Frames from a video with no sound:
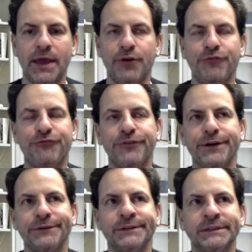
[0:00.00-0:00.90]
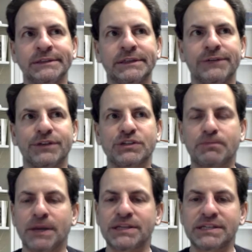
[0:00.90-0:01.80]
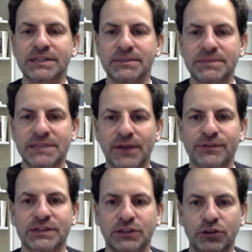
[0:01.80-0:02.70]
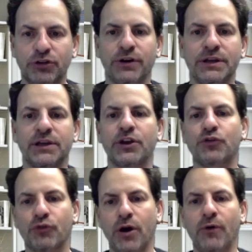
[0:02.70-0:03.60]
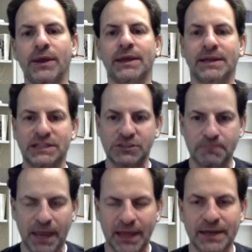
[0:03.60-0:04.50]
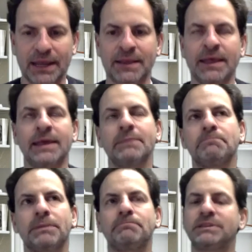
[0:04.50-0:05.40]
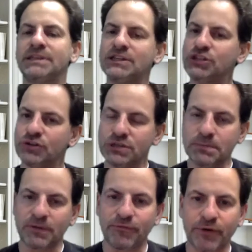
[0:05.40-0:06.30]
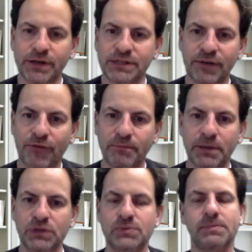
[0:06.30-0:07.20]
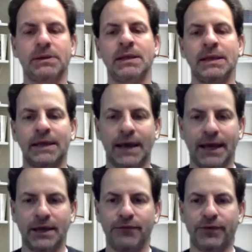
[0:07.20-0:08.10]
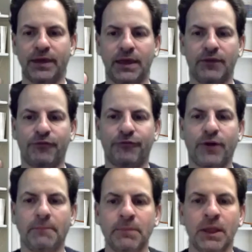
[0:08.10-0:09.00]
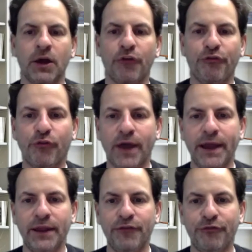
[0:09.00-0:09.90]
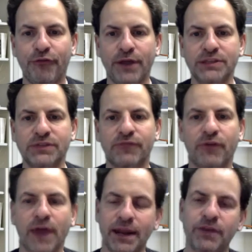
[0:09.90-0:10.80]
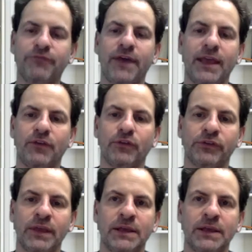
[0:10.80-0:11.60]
of expressing themselves and learning and growing and expanding. But this year has been very different because we've been kind of hit from a variety of fronts, a variety of angles,